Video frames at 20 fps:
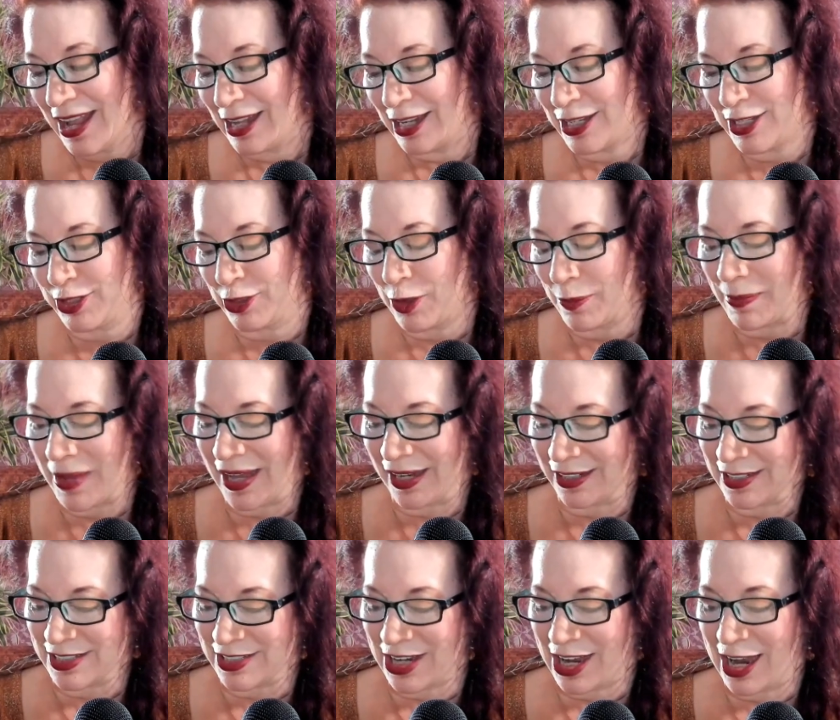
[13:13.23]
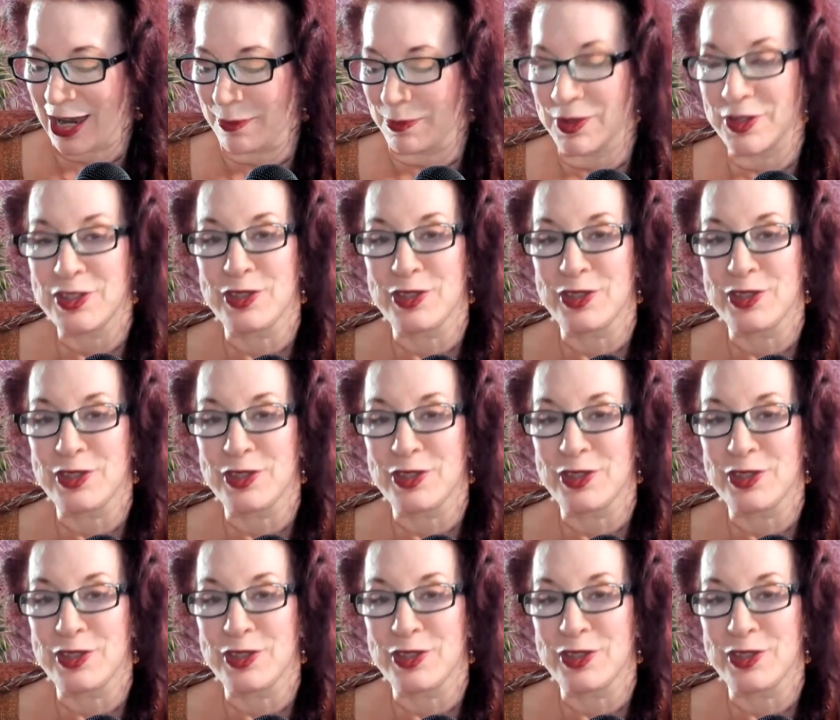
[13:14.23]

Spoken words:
Let's go back in time.